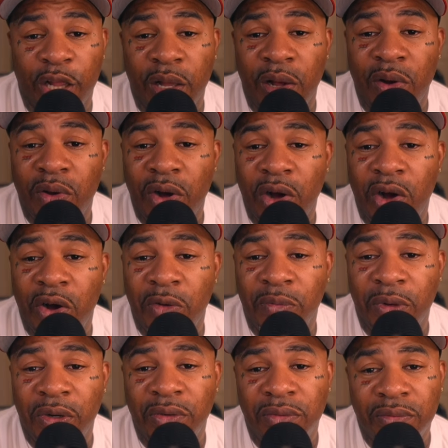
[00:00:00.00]
long haul,
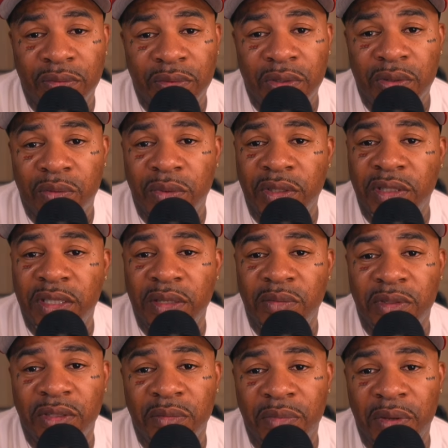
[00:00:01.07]
bro, we see
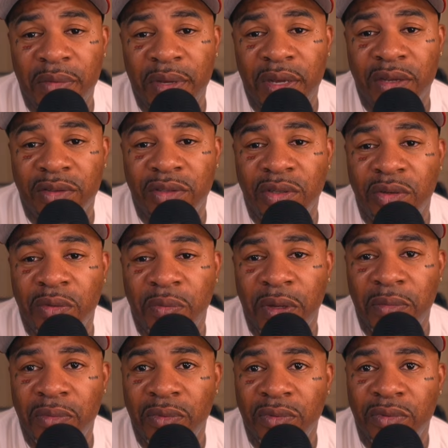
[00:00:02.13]
what them BBLs do to
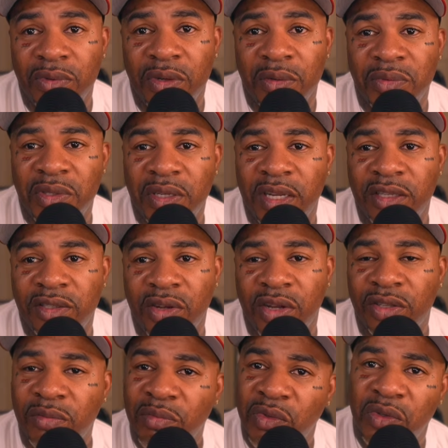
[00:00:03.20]
people. You know what I'm saying? They start
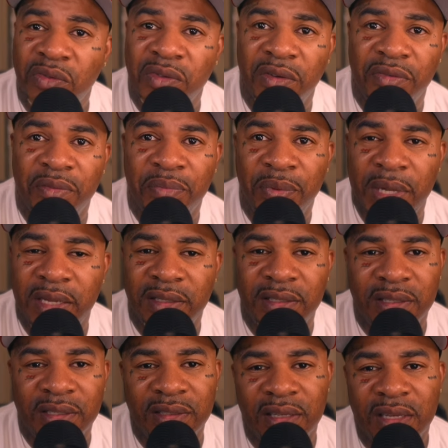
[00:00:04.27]
to move different
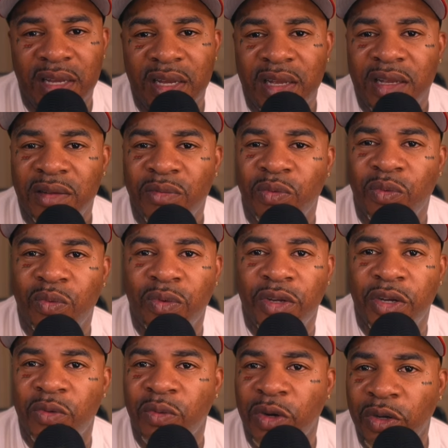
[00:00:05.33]
places,
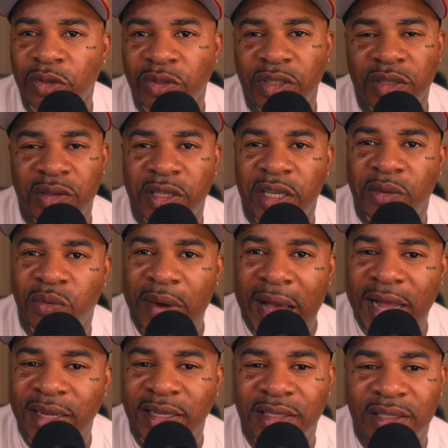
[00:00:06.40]
corrosion, get
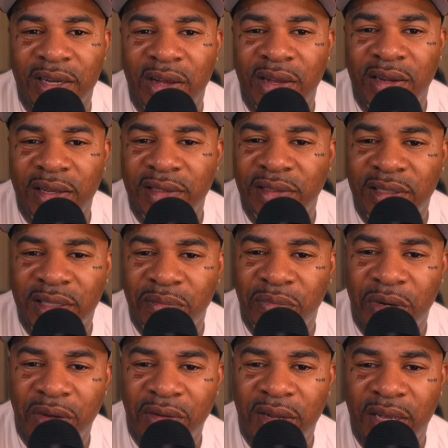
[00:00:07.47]
rotten and all that shit,
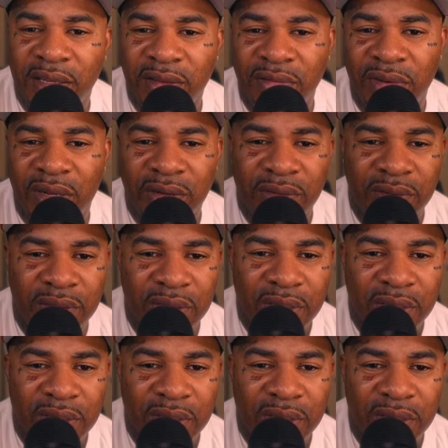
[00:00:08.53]
bro. Like, you know,